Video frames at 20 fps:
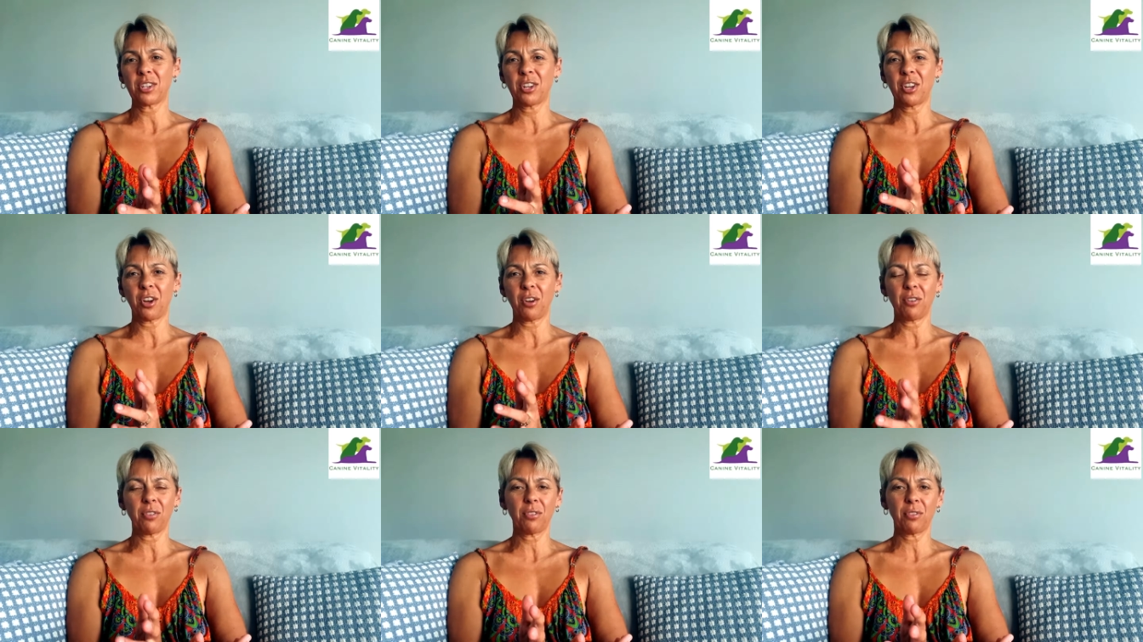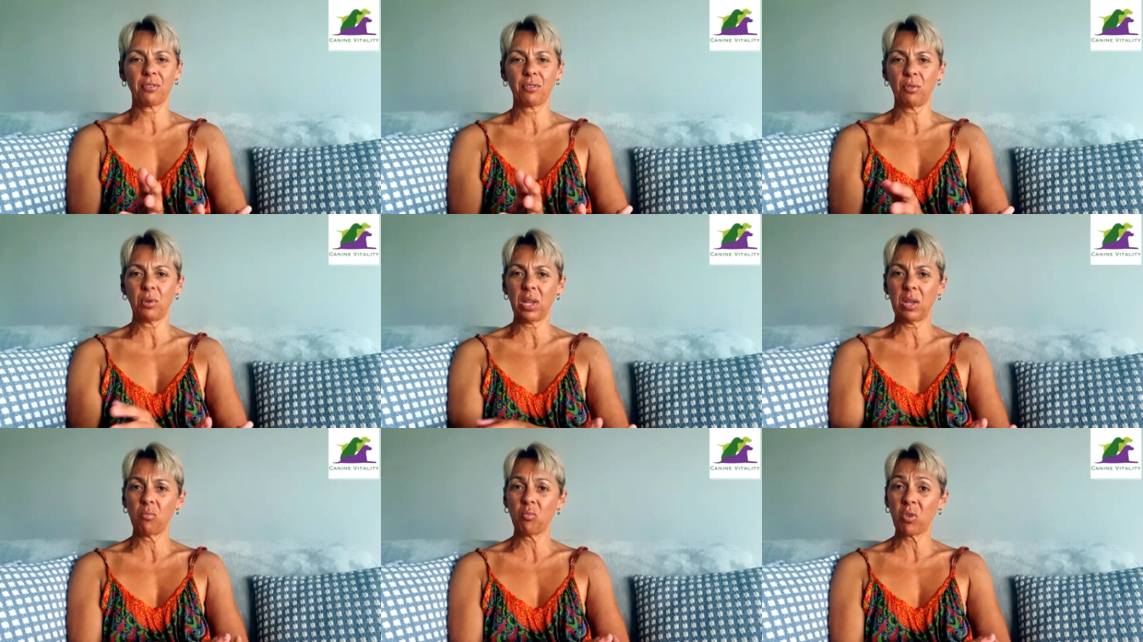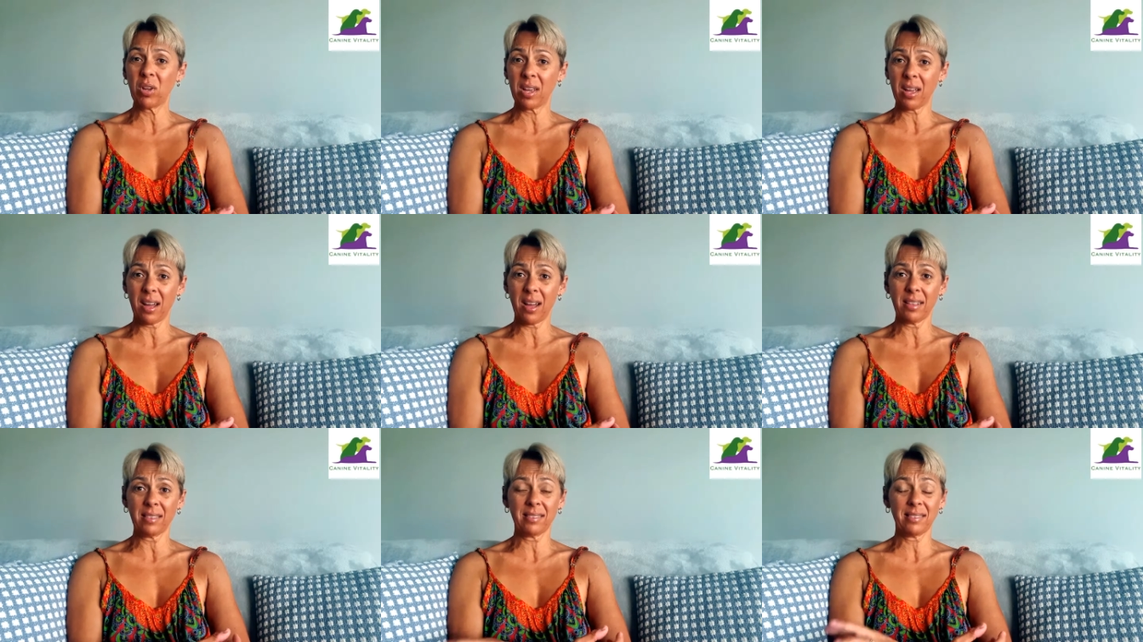to go through in
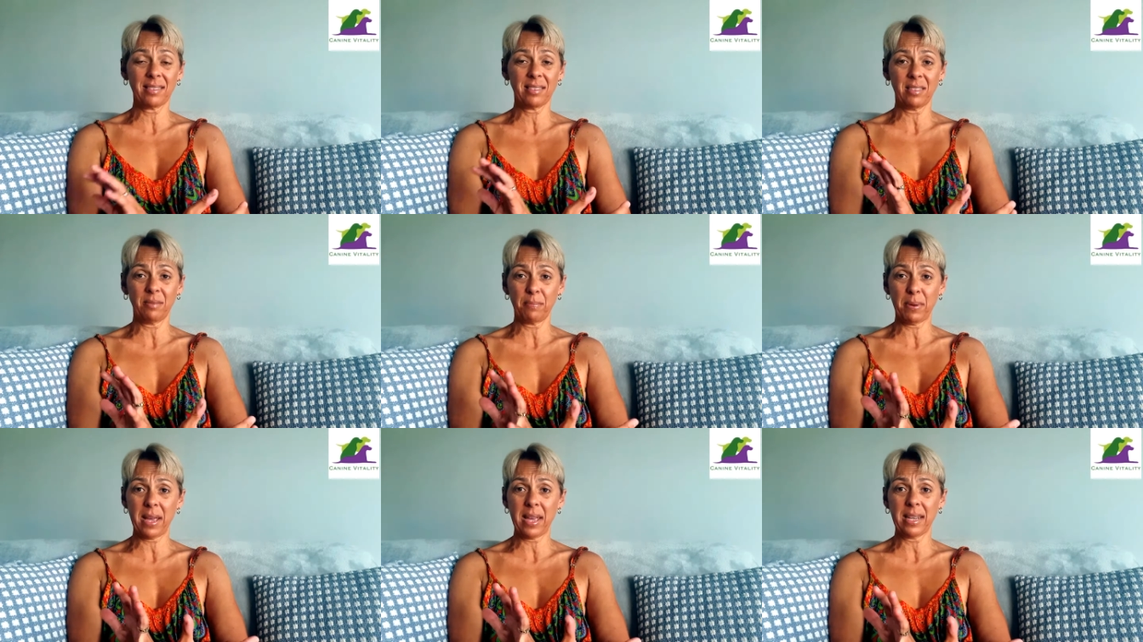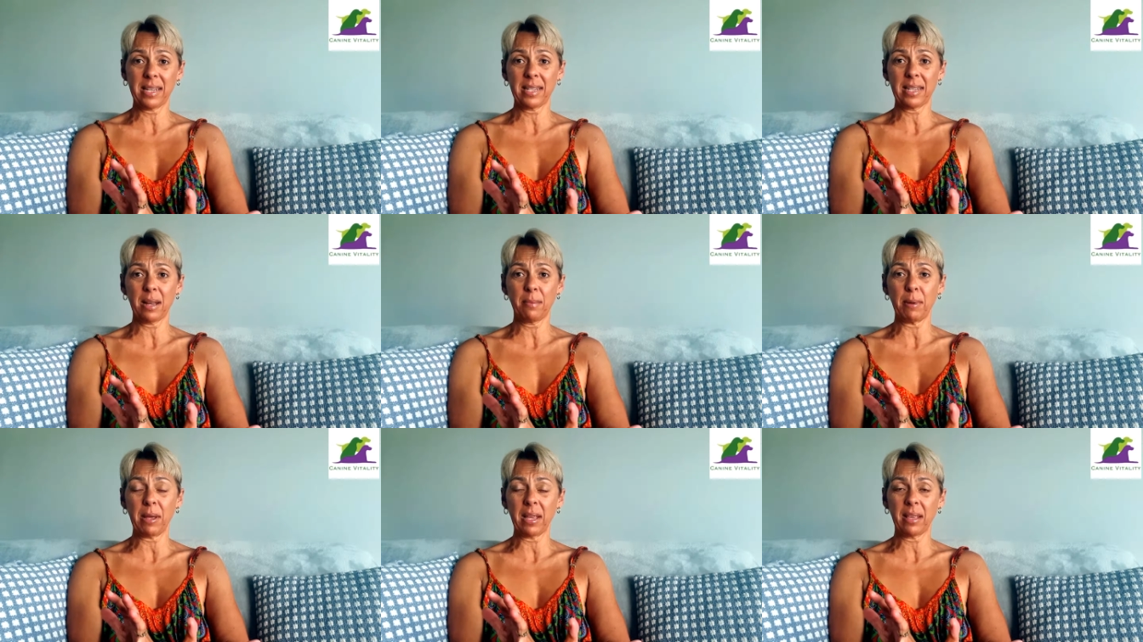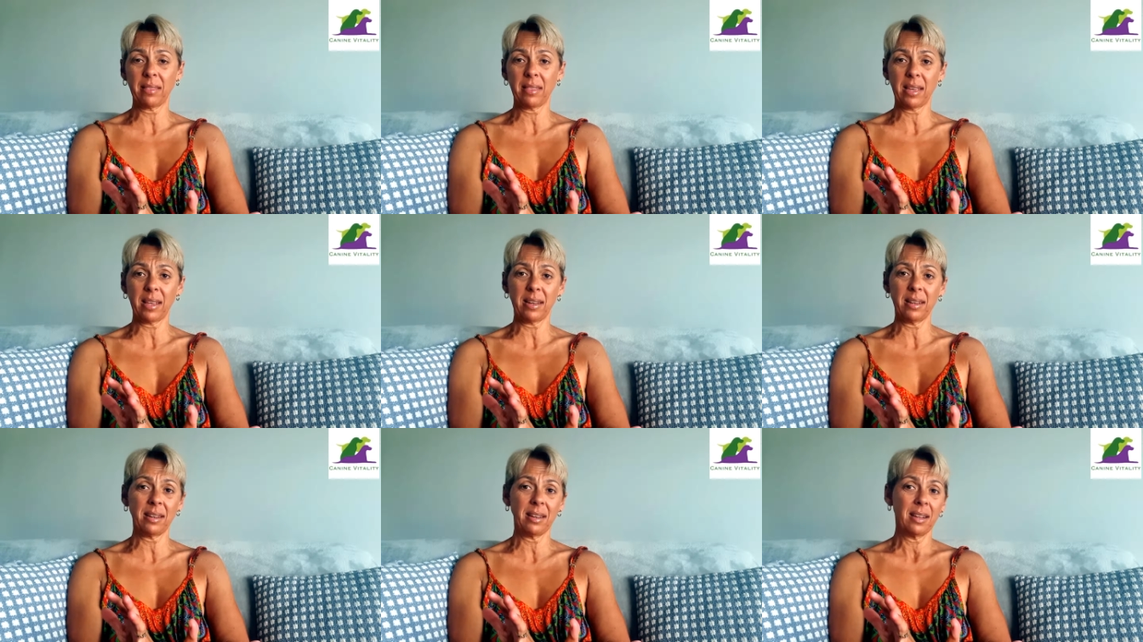regards to the pandemic,
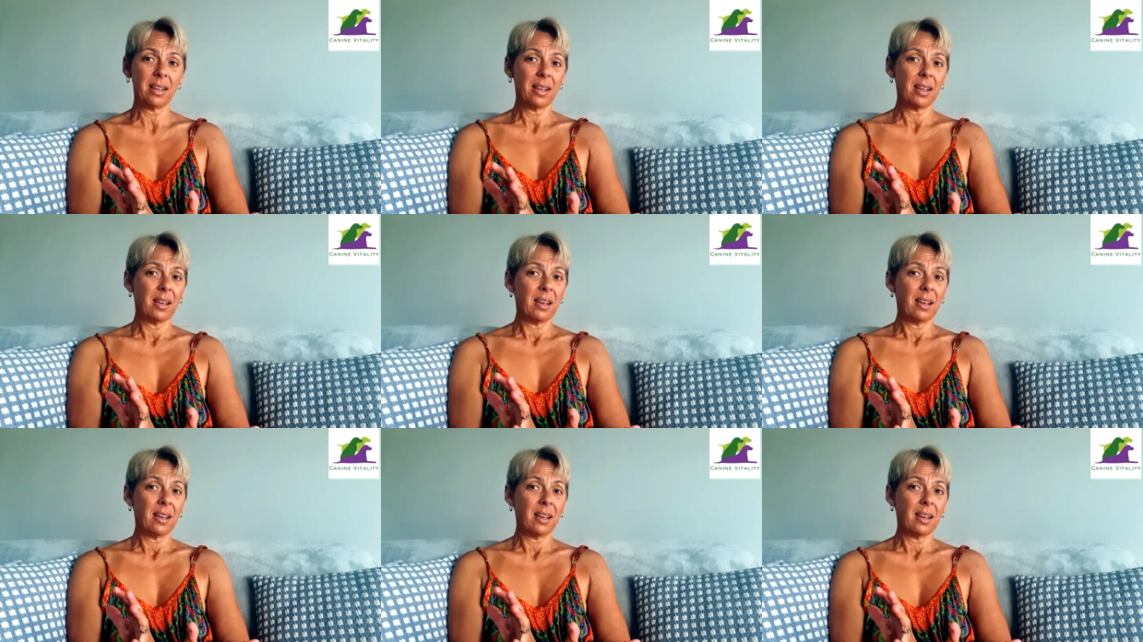then